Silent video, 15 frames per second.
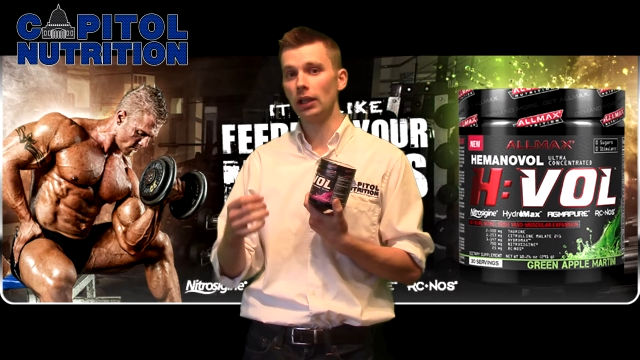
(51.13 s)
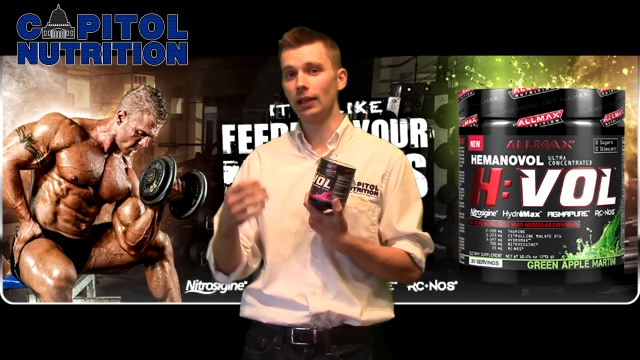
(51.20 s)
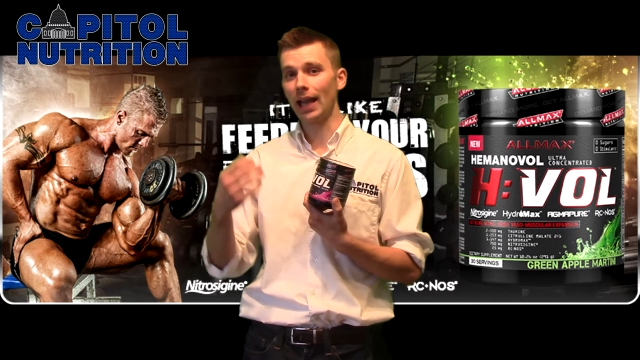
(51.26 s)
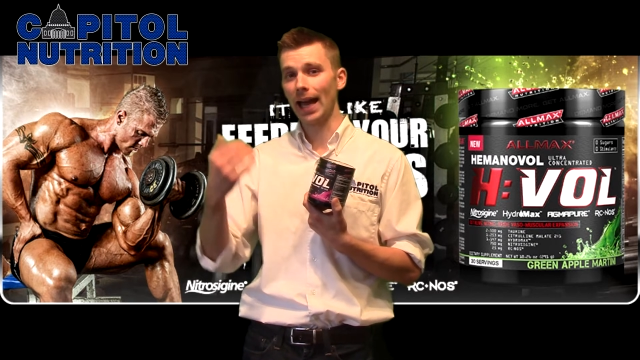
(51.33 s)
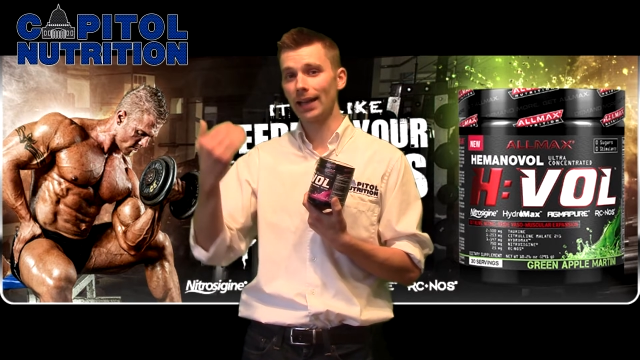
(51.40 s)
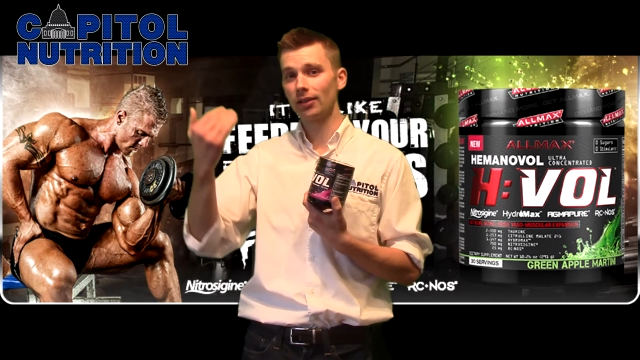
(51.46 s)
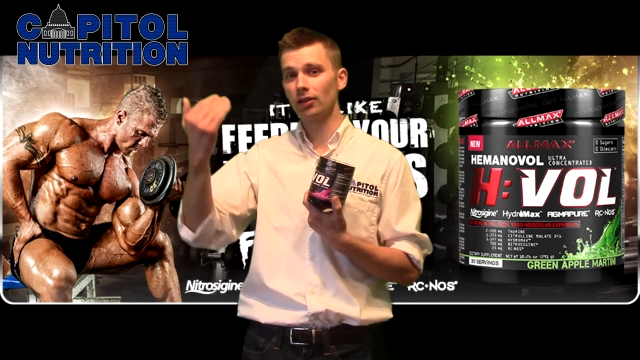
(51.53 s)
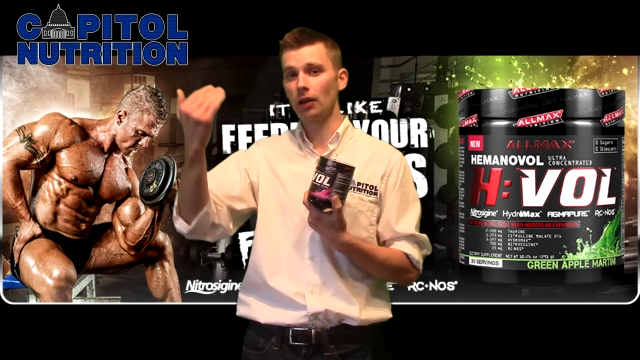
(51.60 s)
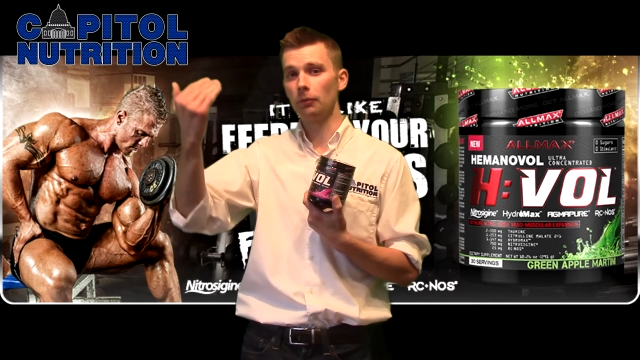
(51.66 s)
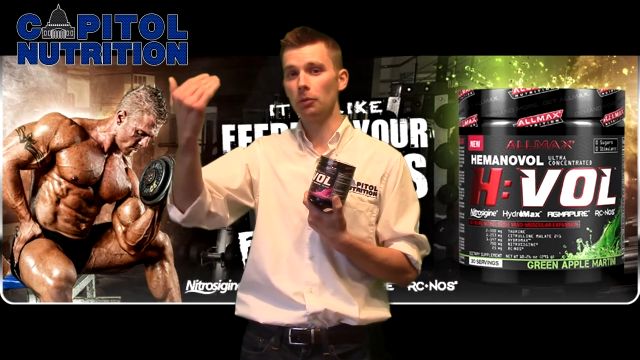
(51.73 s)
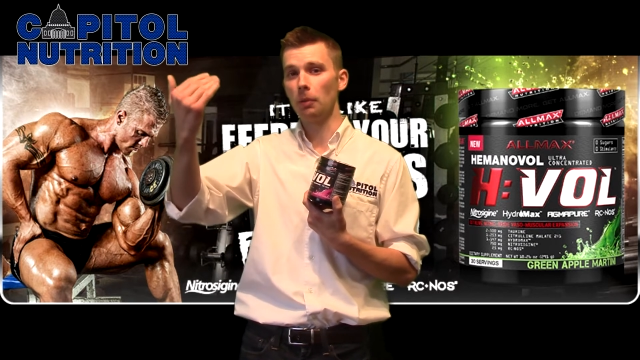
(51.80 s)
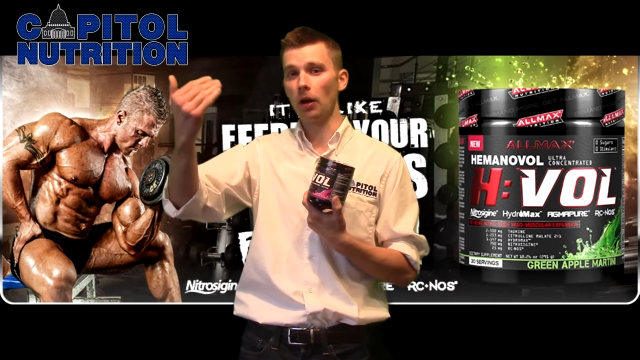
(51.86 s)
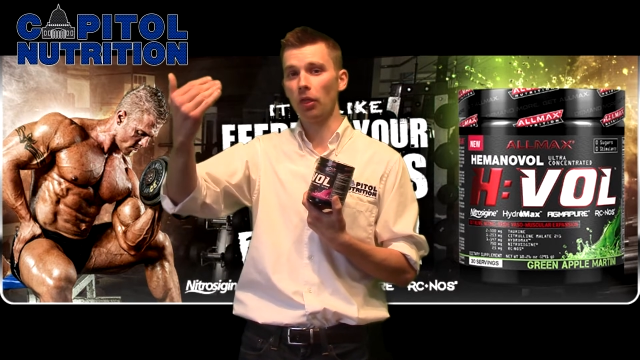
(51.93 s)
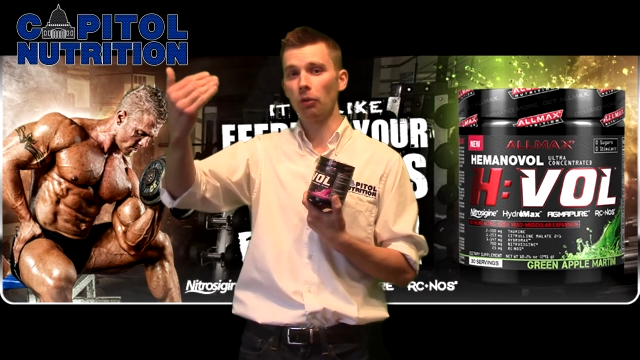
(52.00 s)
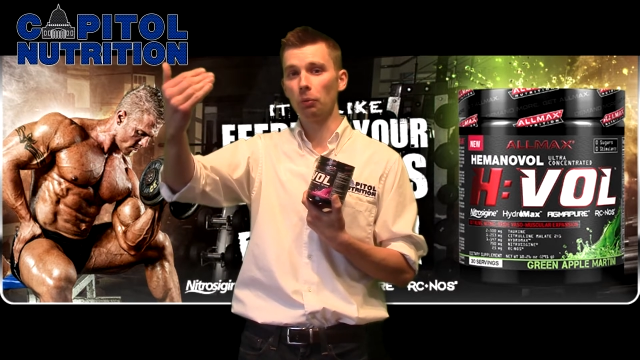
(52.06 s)
lasts up to
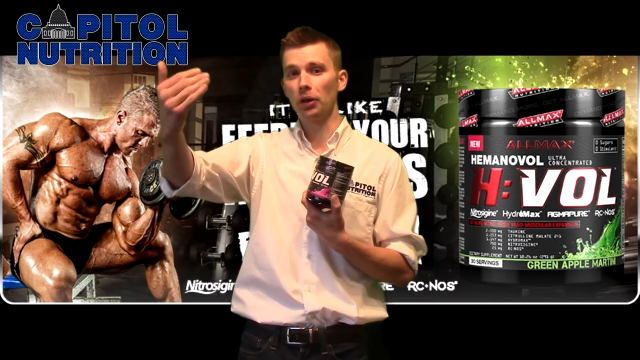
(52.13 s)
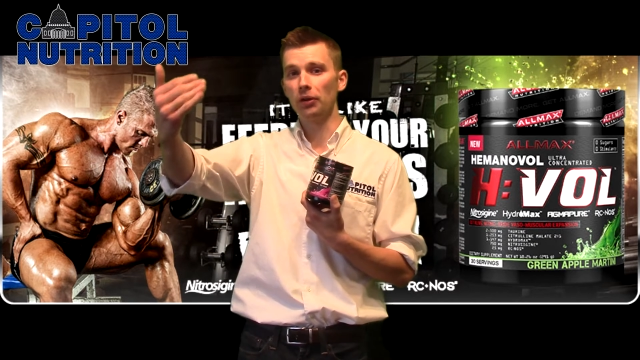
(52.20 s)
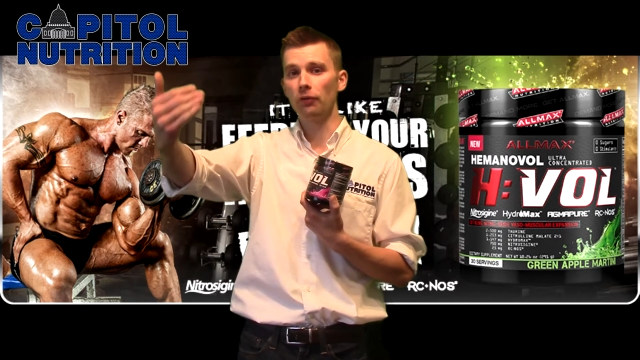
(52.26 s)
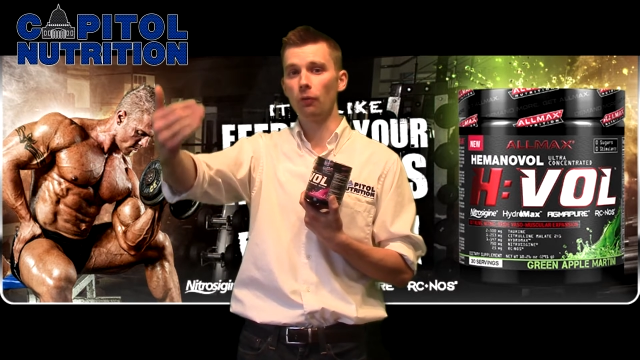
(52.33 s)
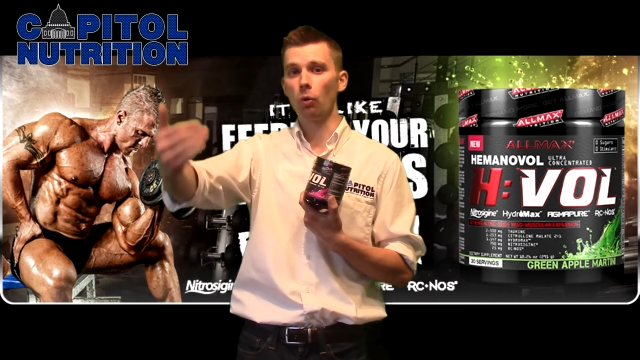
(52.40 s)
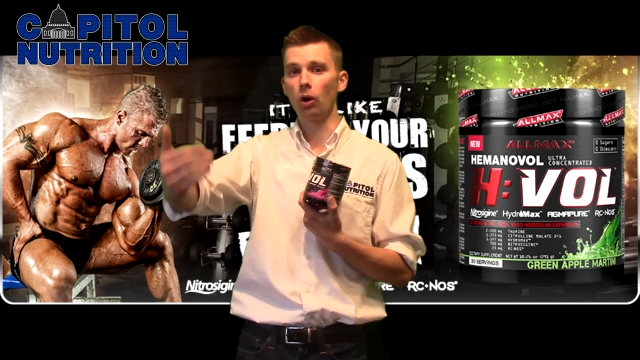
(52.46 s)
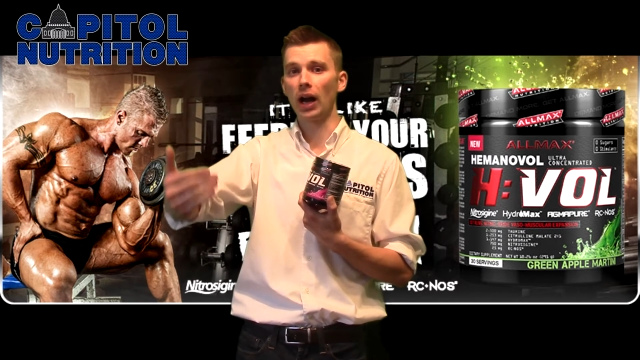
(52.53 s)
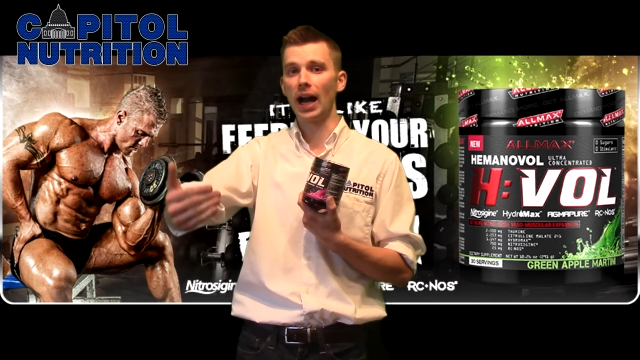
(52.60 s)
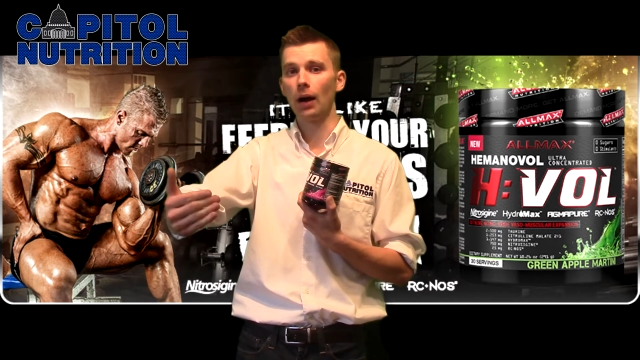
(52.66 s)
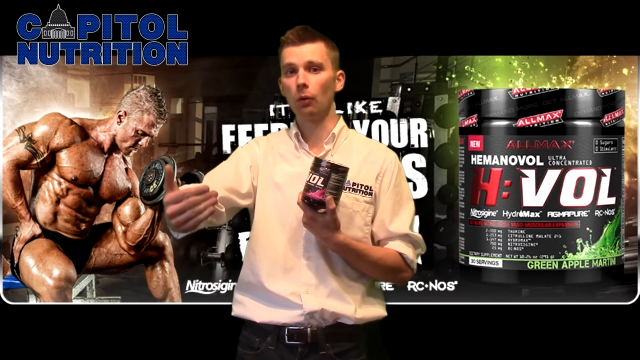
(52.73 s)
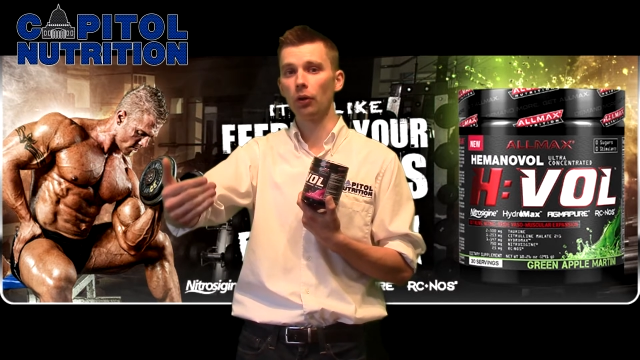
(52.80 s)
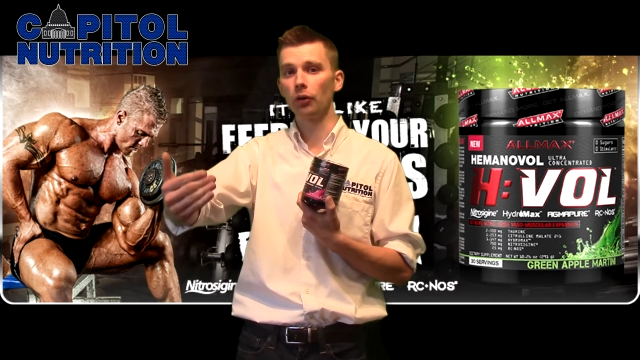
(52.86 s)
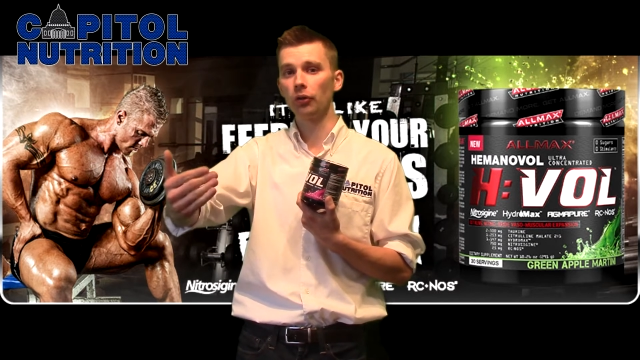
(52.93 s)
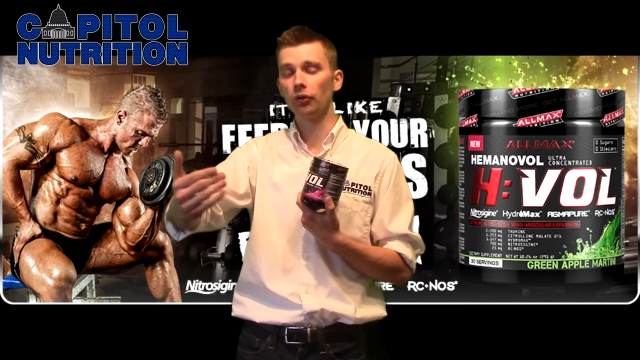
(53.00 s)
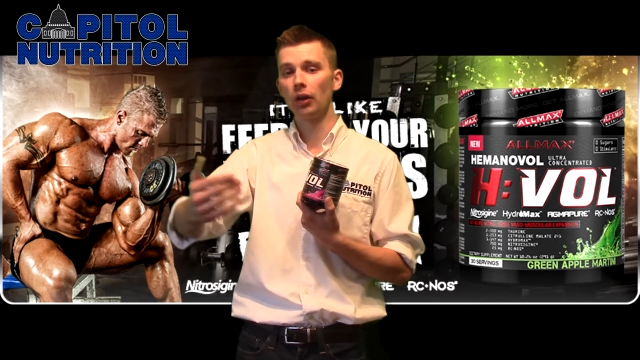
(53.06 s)
about 3 to 4
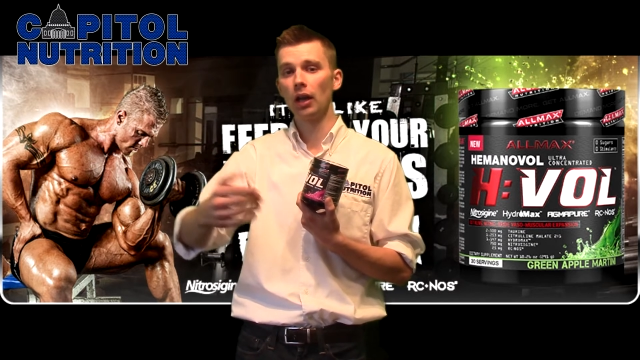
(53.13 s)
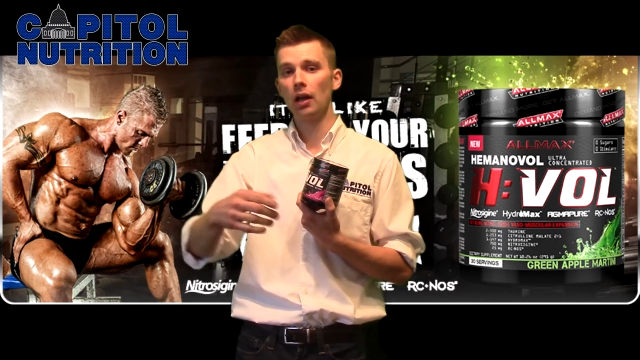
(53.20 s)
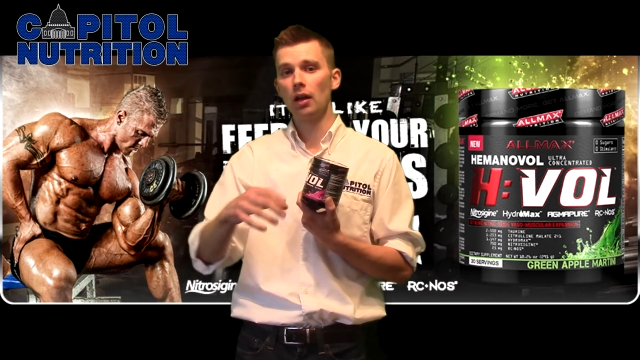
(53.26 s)
hours.